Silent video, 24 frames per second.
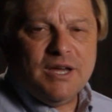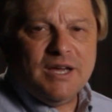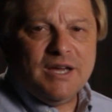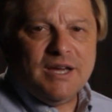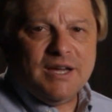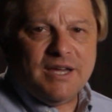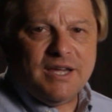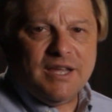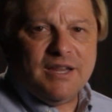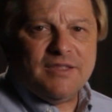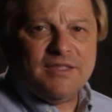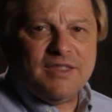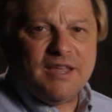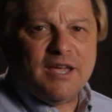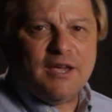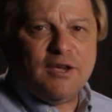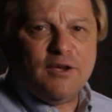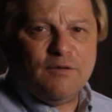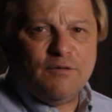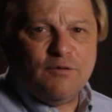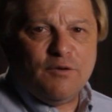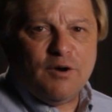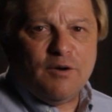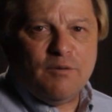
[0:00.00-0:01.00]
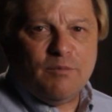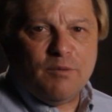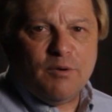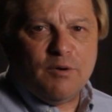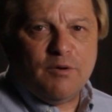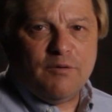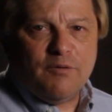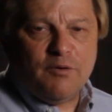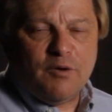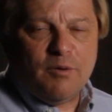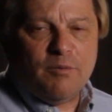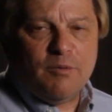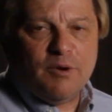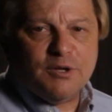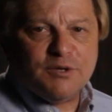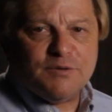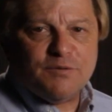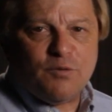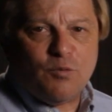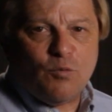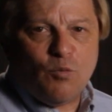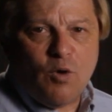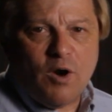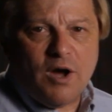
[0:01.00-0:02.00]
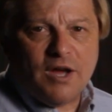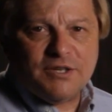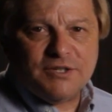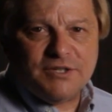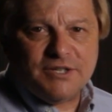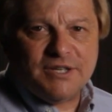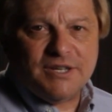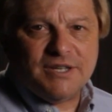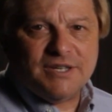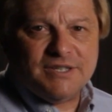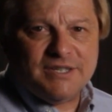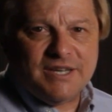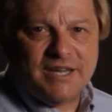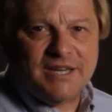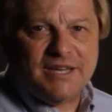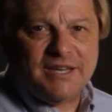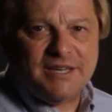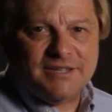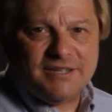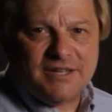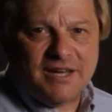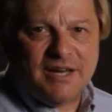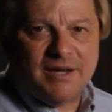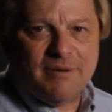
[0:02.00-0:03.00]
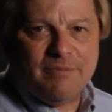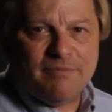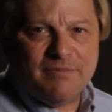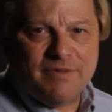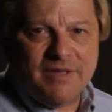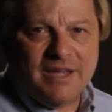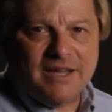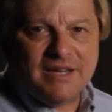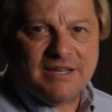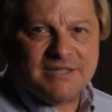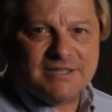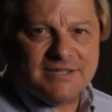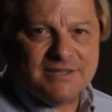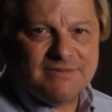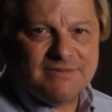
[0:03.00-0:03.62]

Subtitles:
Again, thank you very, very, very much for watching and taking time. Thank you.